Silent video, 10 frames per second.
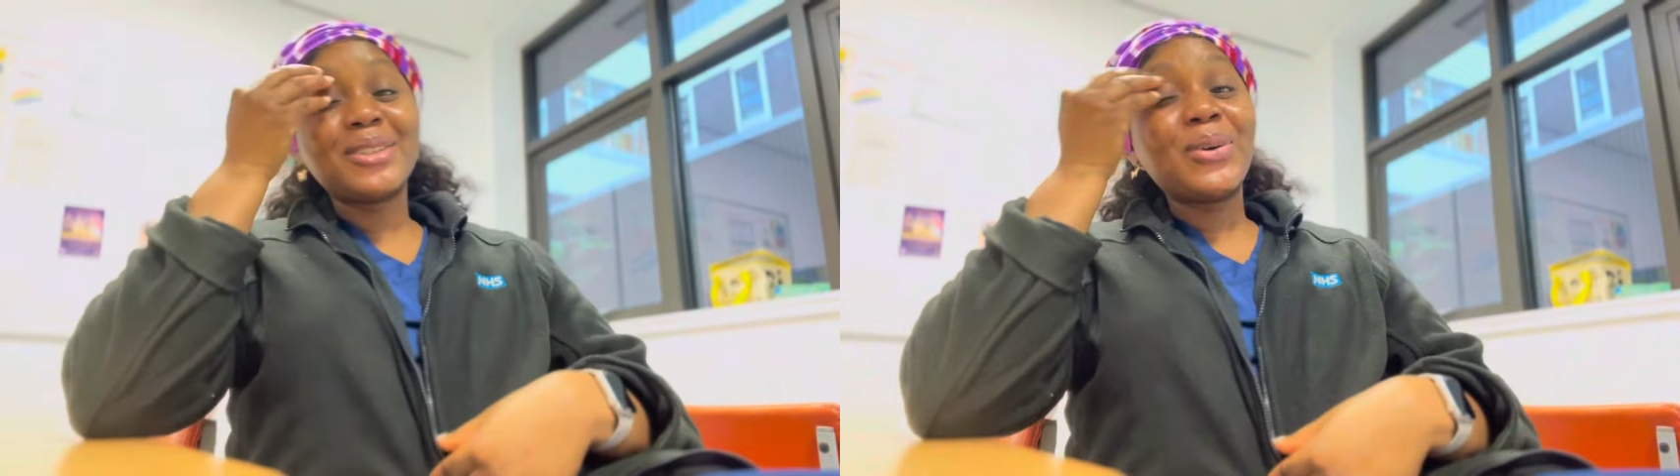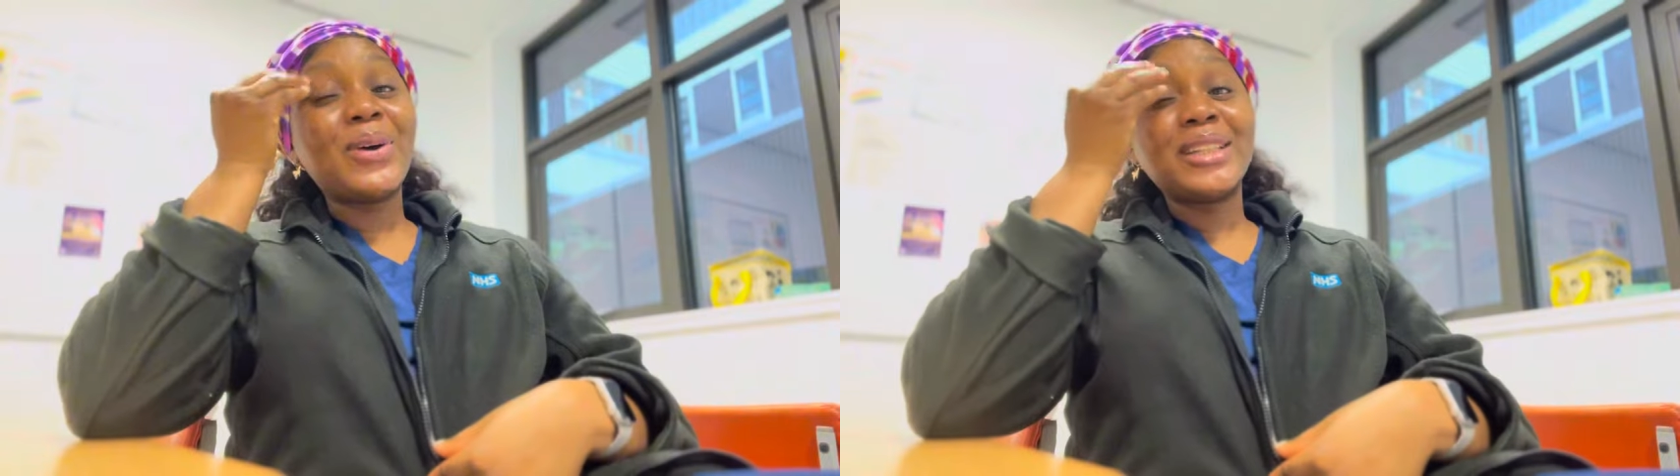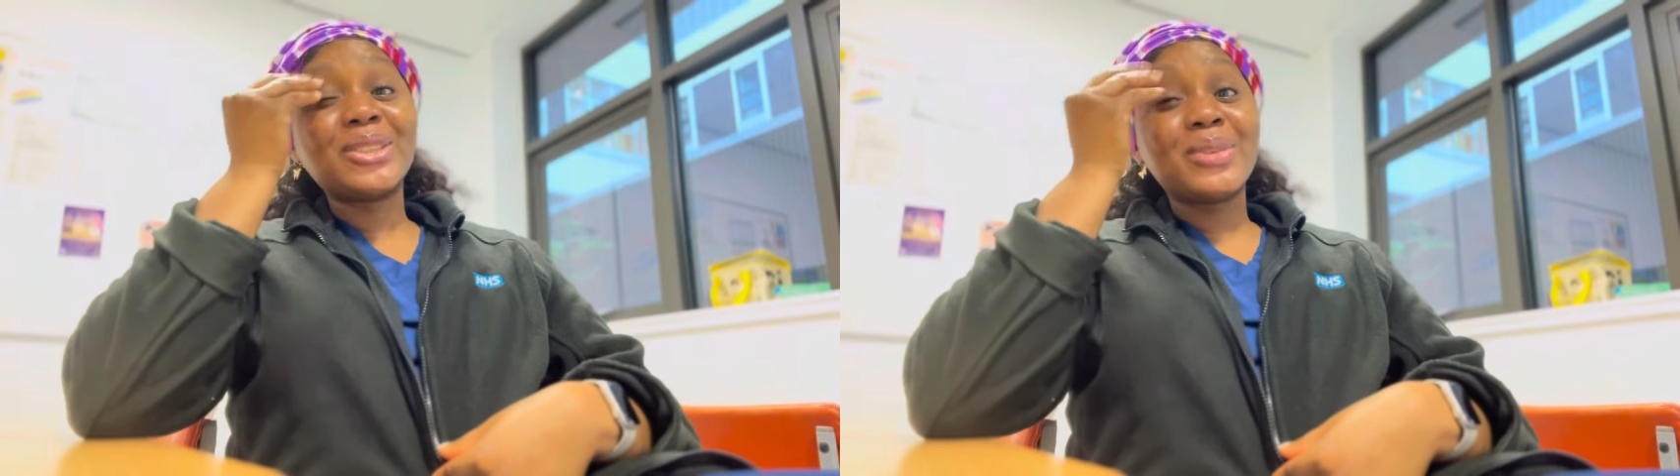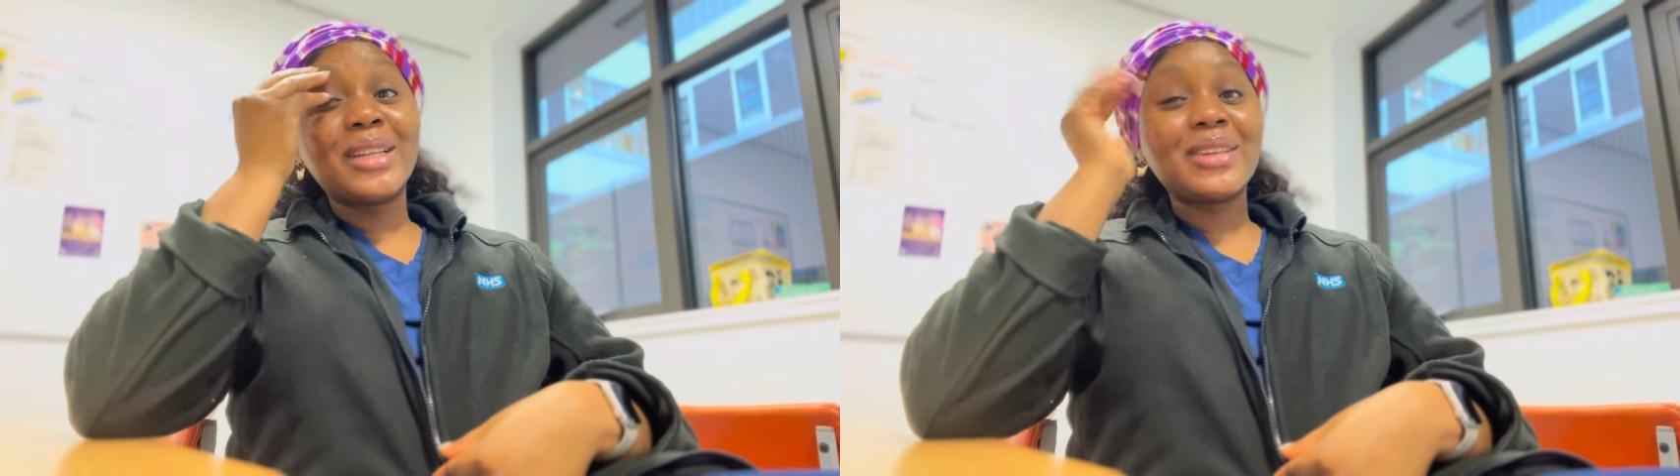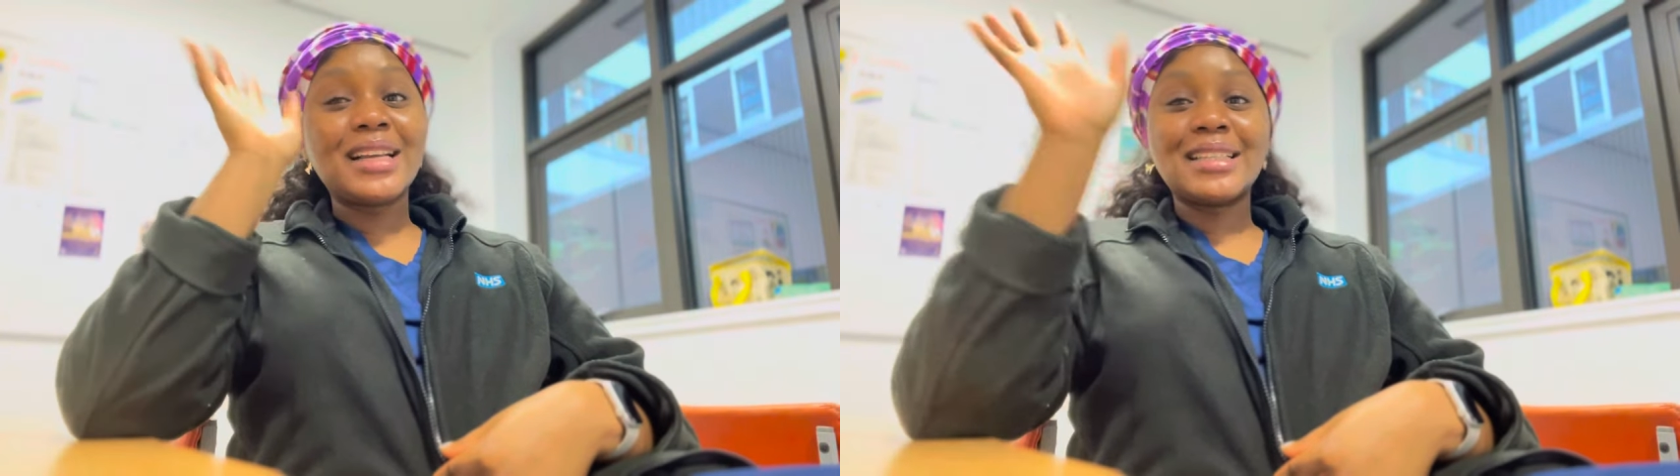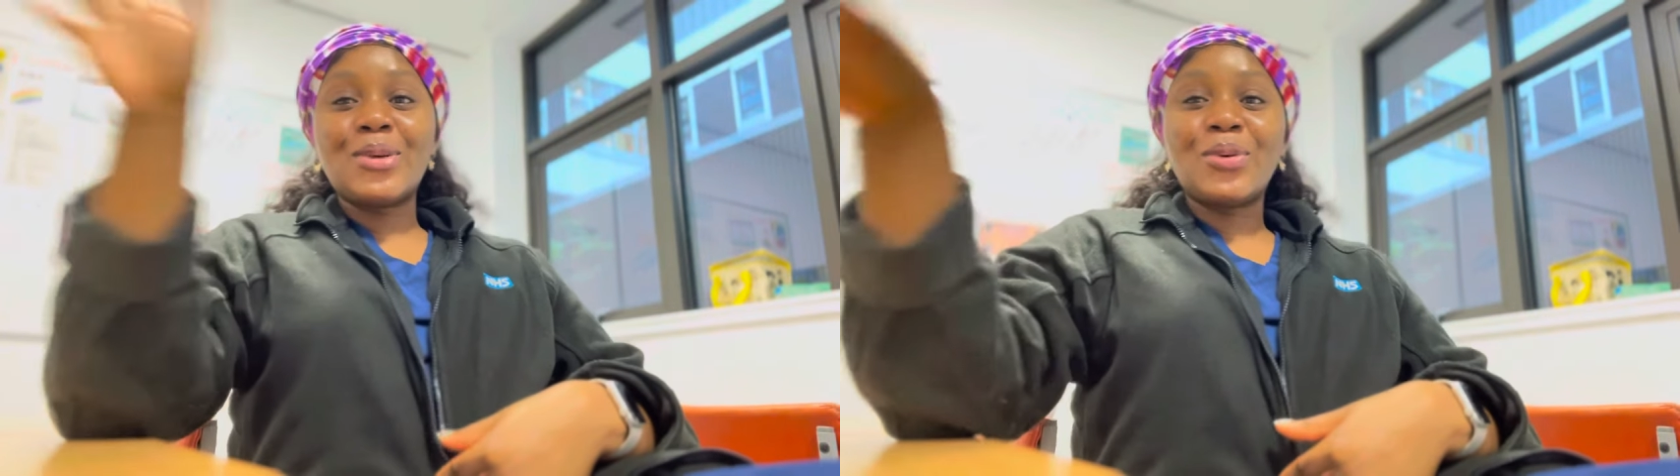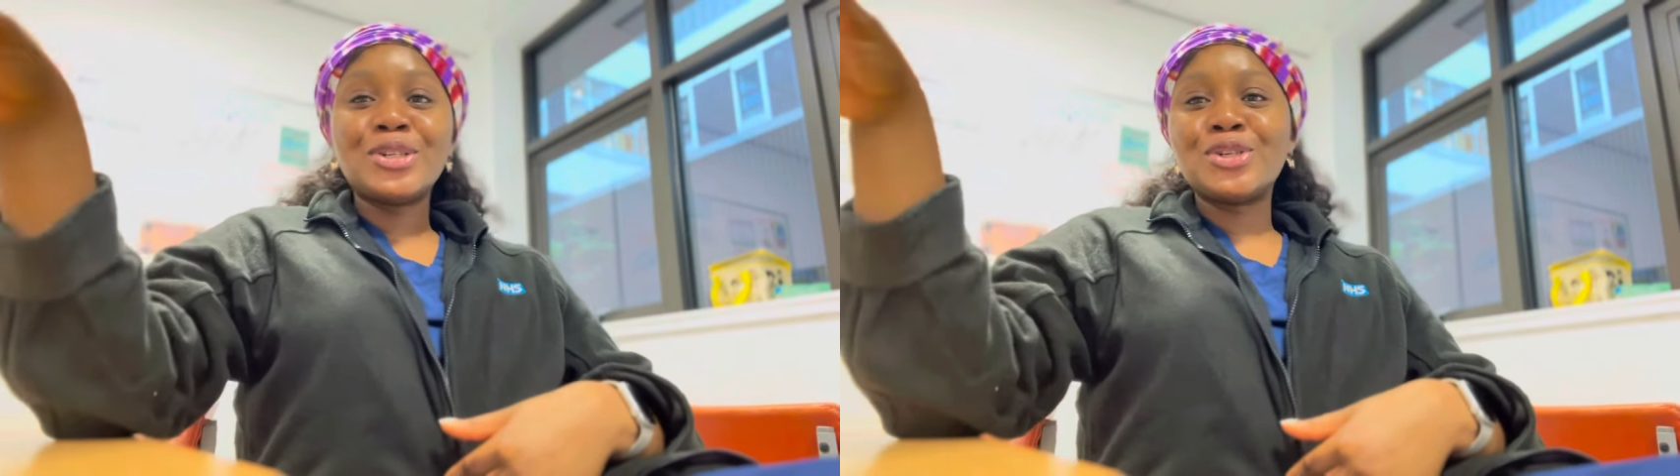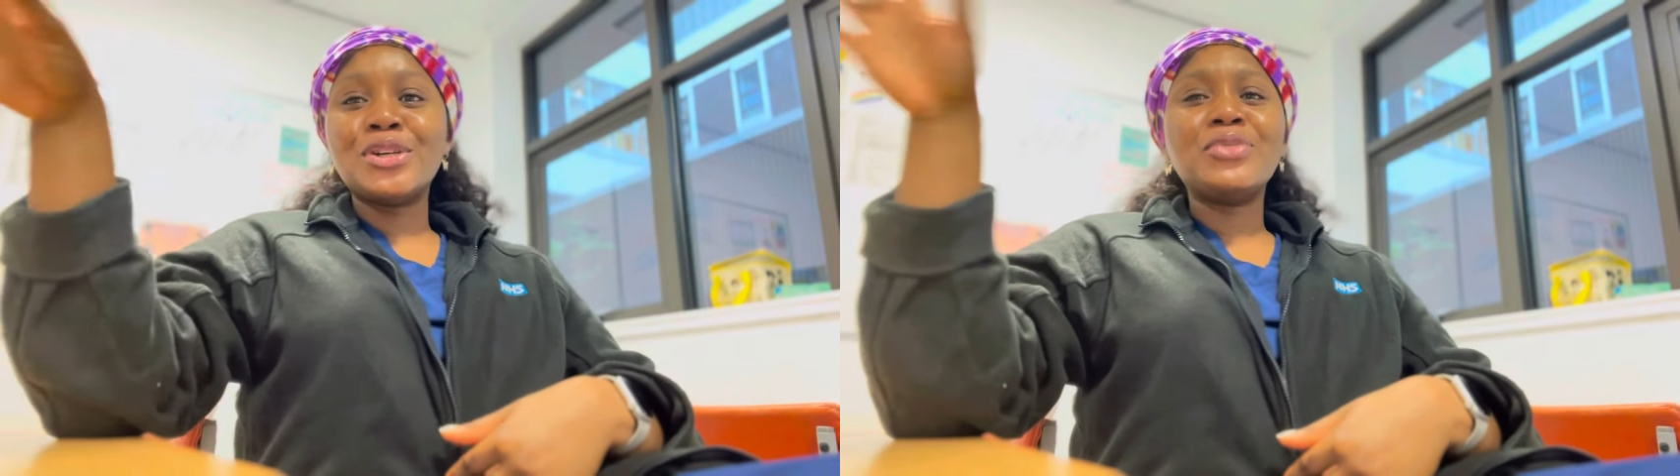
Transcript: so i just wanted to ask that question